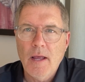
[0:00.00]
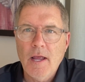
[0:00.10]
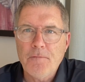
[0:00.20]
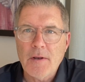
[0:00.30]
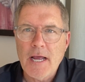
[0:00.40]

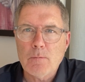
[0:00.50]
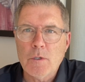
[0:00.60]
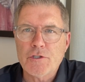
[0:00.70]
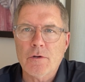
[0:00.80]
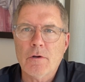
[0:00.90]
If you like
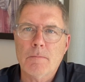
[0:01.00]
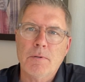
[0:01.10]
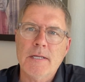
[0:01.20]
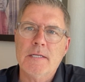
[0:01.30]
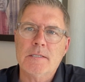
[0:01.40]
what you heard,
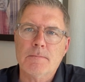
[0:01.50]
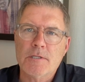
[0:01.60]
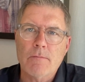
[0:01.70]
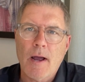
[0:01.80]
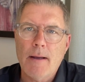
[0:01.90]
please
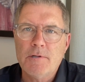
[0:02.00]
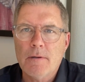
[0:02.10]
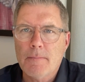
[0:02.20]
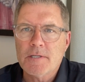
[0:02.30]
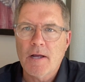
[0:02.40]
subscribe to
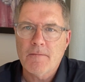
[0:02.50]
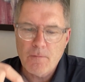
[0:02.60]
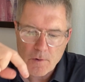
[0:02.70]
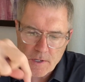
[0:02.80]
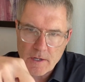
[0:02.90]
Upside of
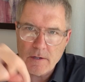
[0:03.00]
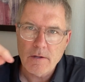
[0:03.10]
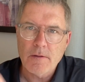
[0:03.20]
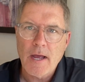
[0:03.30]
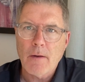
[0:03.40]
40. You can
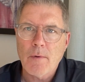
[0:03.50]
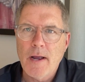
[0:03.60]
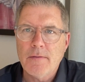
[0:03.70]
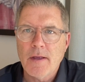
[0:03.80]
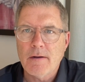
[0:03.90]
do that
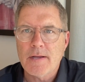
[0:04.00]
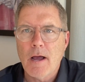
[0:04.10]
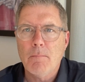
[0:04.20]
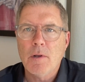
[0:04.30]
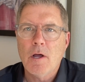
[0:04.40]
right there
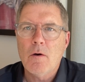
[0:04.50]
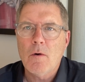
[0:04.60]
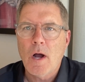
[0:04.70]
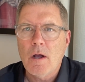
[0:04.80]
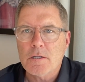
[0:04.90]
down below.
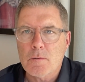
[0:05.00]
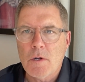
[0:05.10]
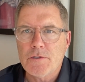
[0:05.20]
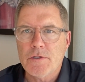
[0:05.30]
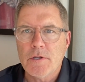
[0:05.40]
I also
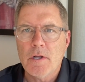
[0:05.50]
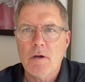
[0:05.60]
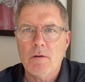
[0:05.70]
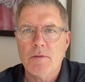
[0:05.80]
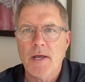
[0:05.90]
want you to
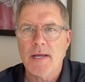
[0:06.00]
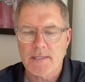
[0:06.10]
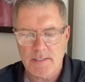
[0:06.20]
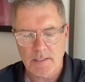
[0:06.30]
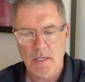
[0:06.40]
know
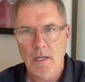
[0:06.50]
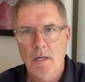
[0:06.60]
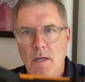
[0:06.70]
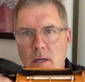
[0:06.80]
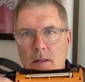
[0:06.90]
that
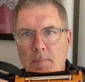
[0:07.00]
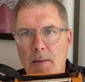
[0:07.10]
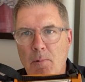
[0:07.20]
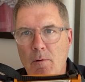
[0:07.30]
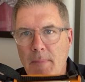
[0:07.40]
the
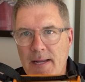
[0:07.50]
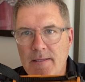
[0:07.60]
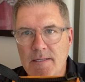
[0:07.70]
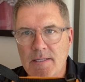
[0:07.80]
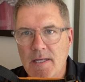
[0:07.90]
people who make
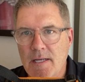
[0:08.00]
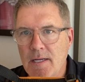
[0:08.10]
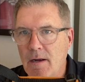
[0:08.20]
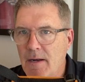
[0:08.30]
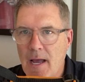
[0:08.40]
this
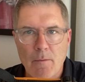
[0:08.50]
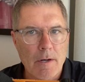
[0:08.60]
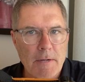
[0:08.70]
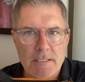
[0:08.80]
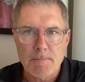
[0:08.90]
thing are not one
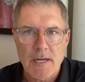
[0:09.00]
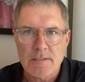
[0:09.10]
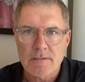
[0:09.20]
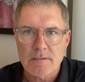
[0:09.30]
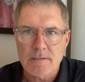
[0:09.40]
of my
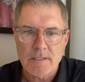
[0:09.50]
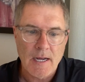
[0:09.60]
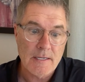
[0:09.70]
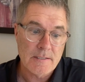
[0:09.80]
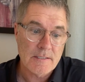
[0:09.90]
sponsors.
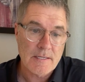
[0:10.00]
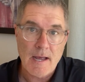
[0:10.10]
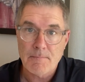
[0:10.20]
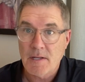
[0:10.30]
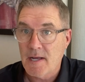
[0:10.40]
I just
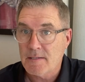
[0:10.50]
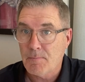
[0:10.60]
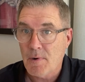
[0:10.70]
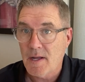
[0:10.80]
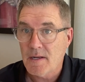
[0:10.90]
happen to like the
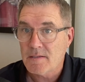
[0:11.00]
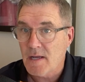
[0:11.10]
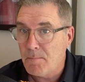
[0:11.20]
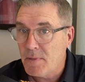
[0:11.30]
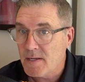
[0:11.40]
product.
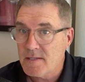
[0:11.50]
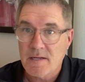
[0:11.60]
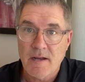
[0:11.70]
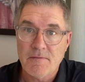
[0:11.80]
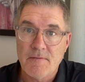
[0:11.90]
I picked it
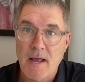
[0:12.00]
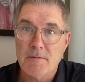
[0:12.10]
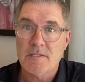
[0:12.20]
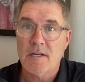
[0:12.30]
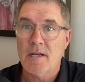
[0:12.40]
off of
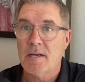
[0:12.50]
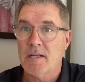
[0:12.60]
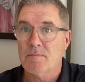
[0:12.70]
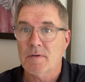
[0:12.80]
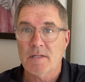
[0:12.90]
Amazon
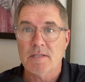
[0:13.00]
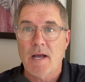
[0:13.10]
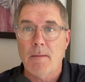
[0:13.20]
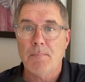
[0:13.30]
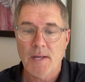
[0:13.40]
as one of the
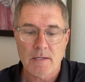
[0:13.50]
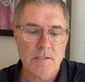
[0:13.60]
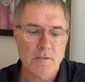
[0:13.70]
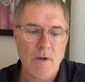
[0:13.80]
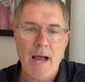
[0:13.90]
top
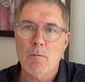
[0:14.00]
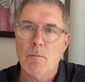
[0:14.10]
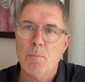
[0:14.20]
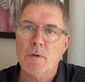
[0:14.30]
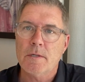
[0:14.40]
picks, so I will
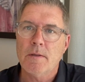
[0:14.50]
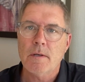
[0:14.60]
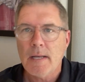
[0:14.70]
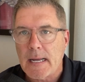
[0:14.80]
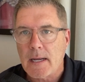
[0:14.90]
put the
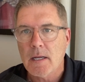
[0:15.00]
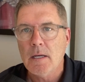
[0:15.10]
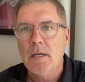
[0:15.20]
link